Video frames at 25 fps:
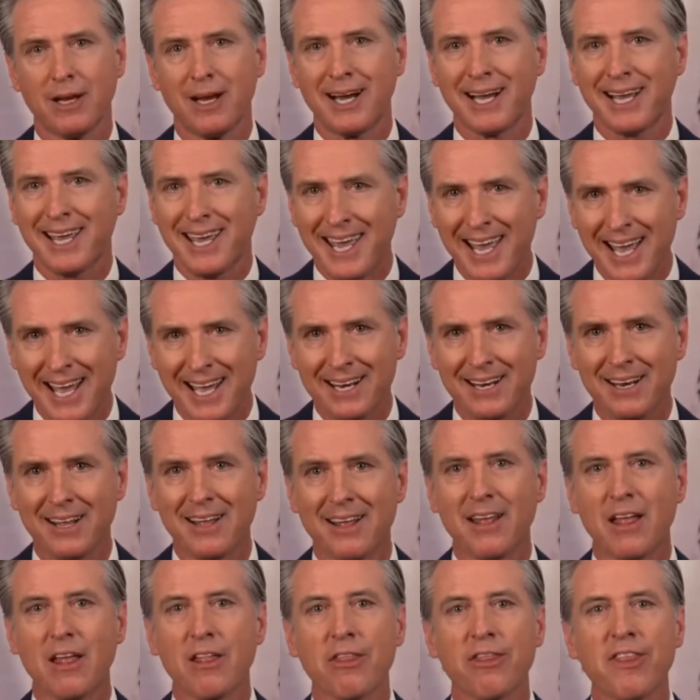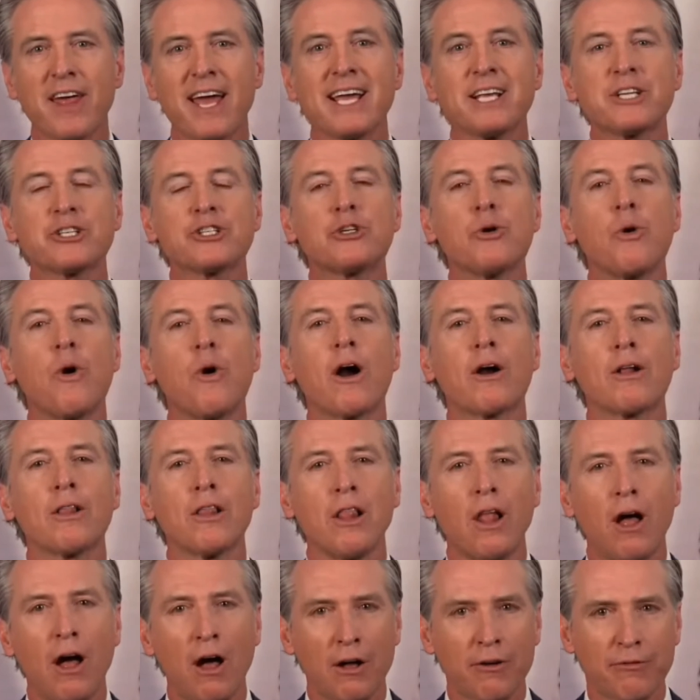Again, thanks to our
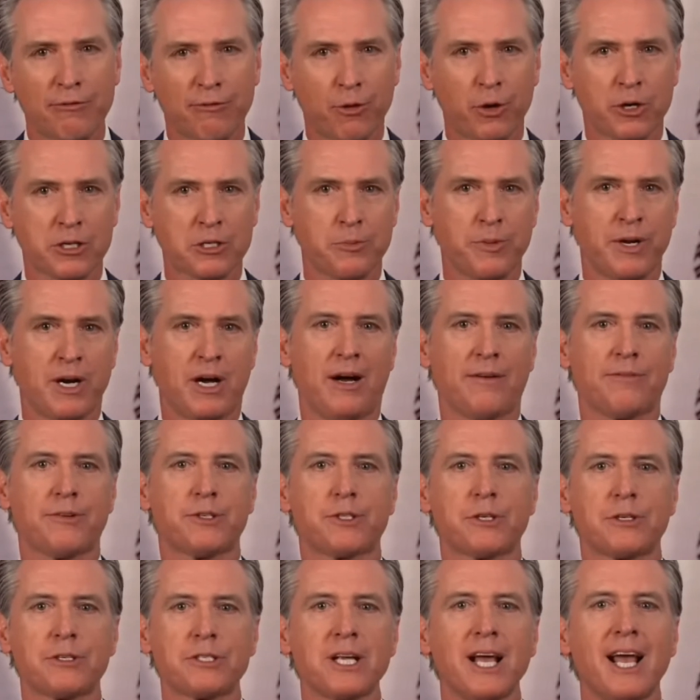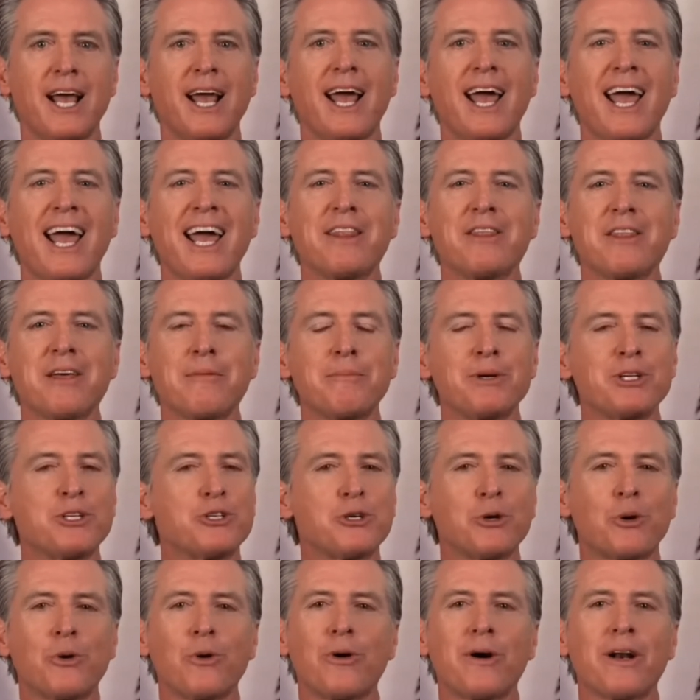law enforcement officers and the
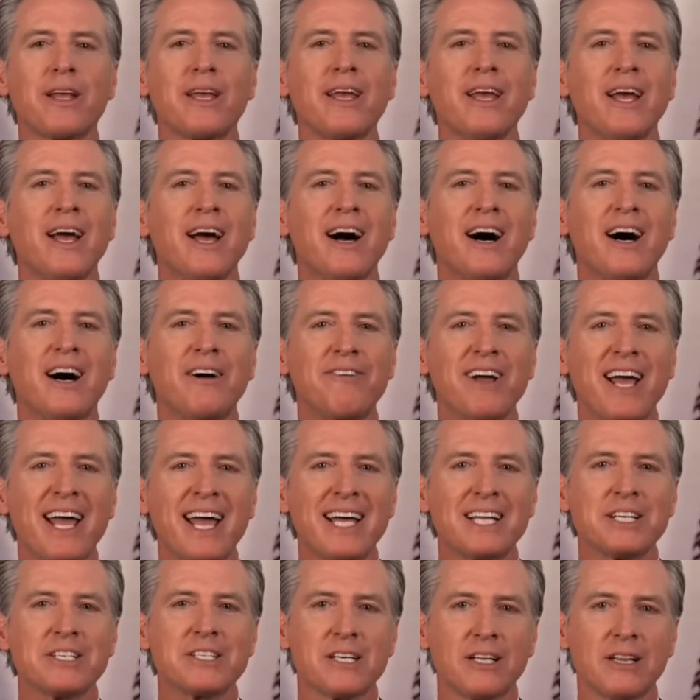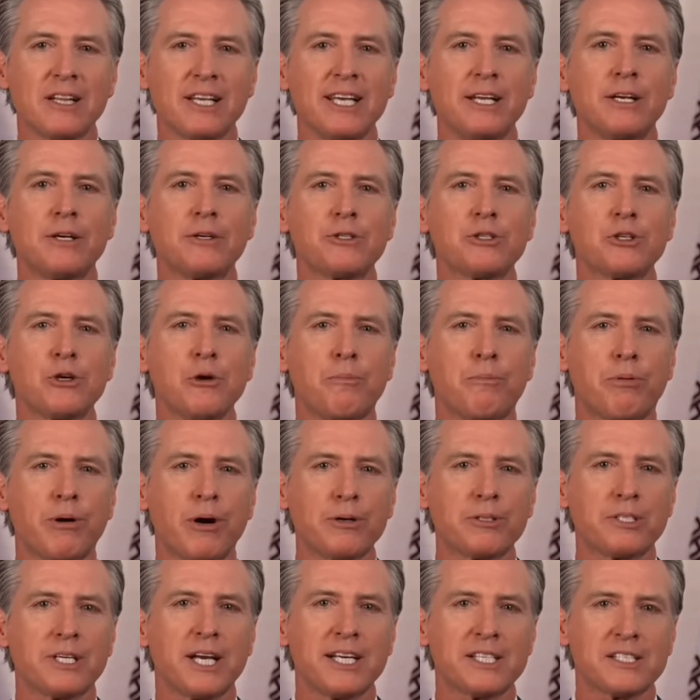majority of Angelenos who
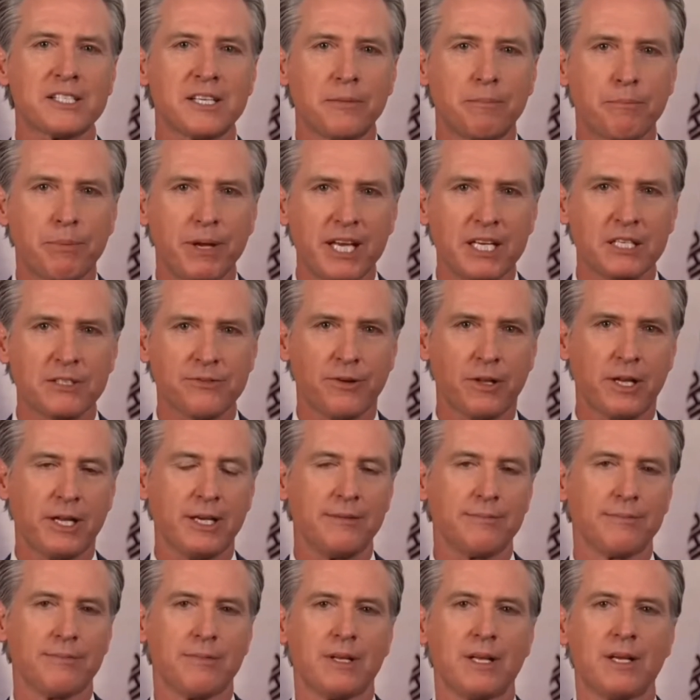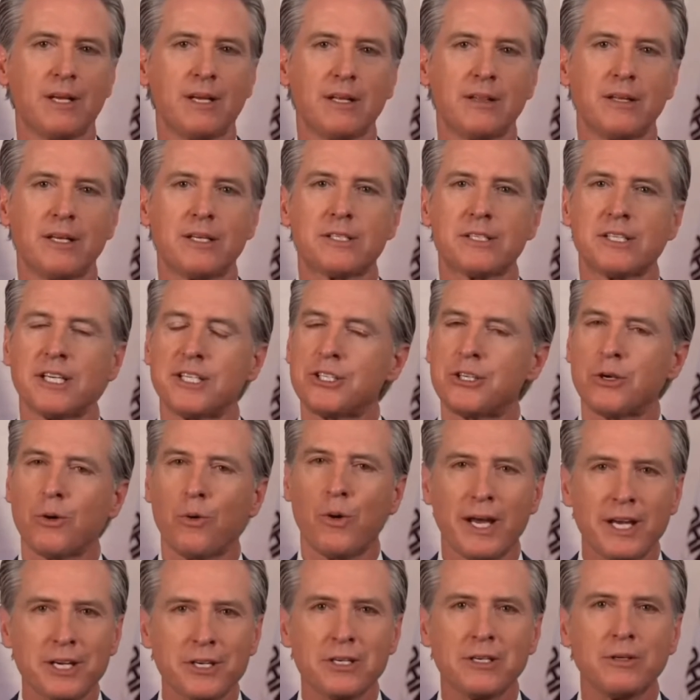protested peacefully, the
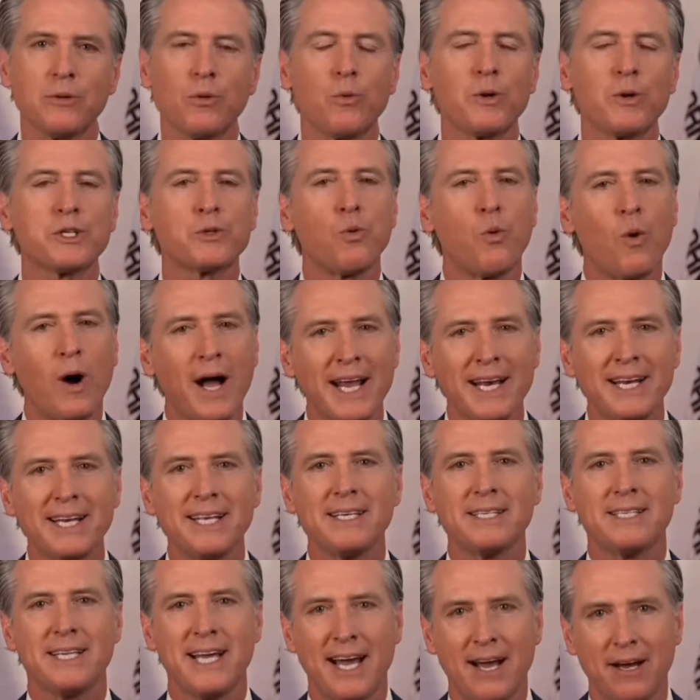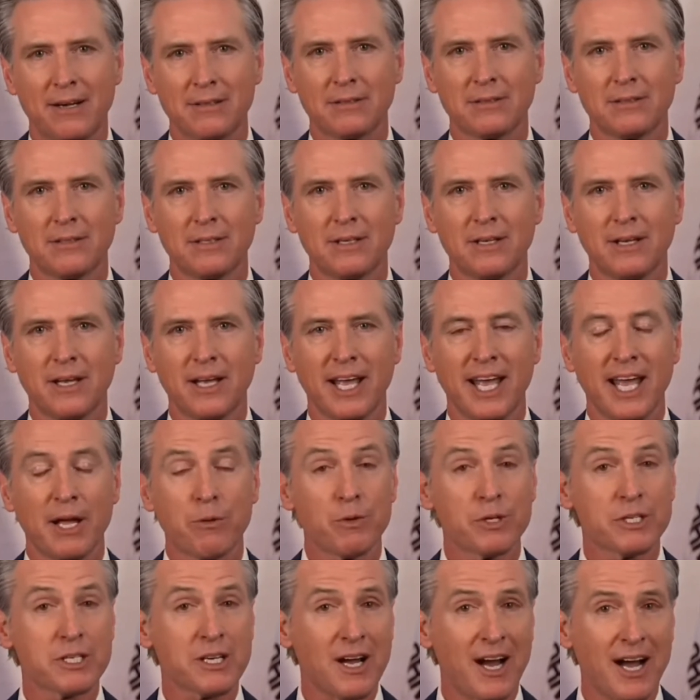situation was winding down
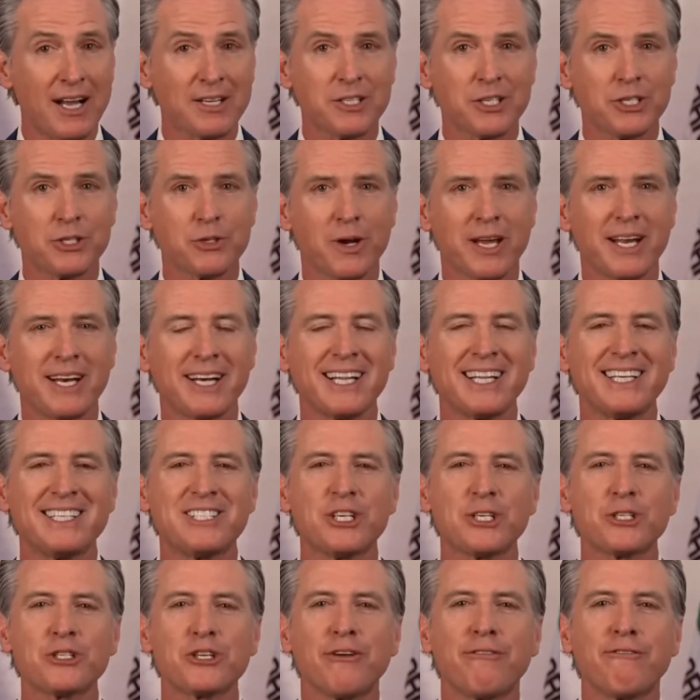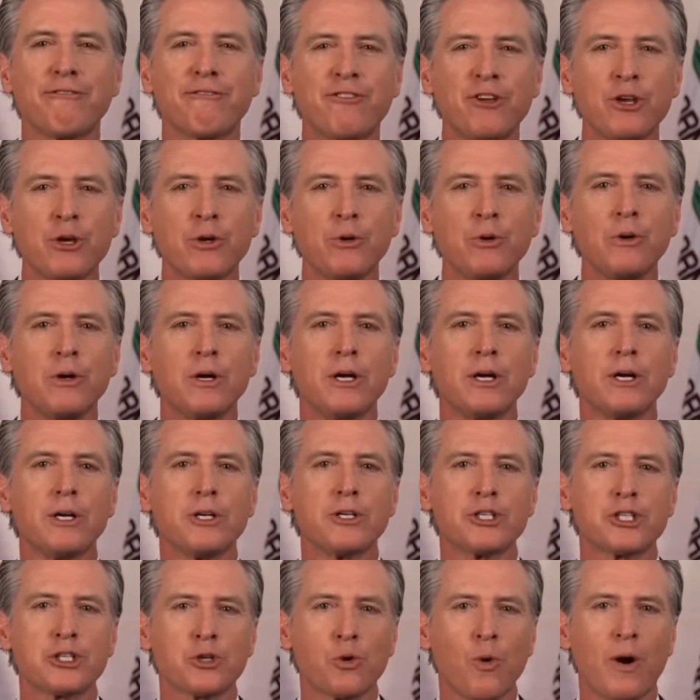and was concentrated in just a few
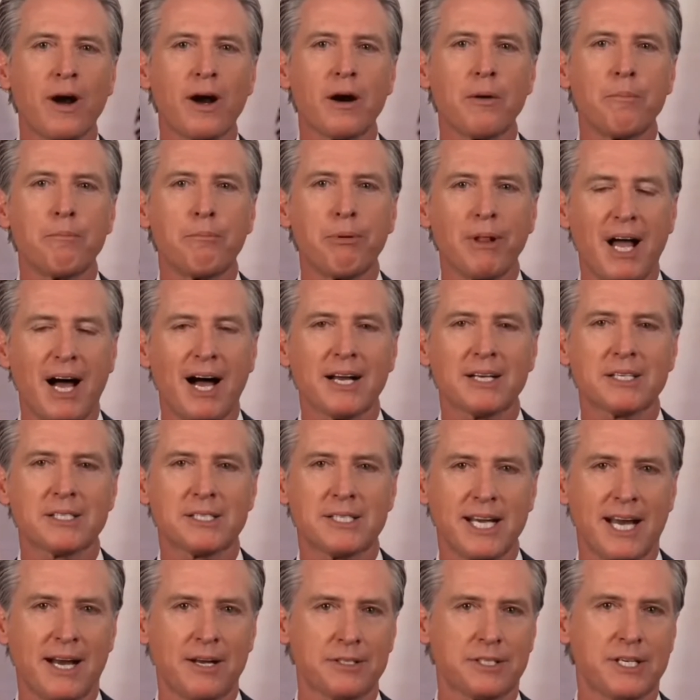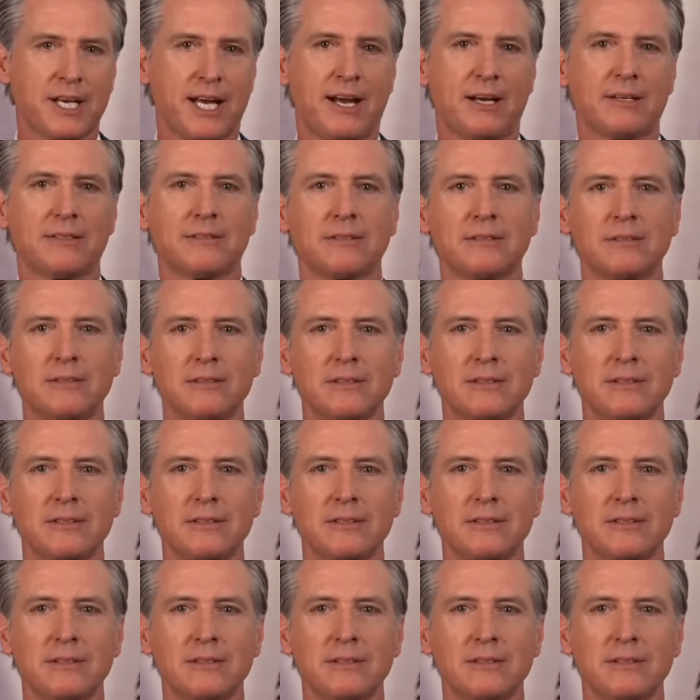square blocks downtown.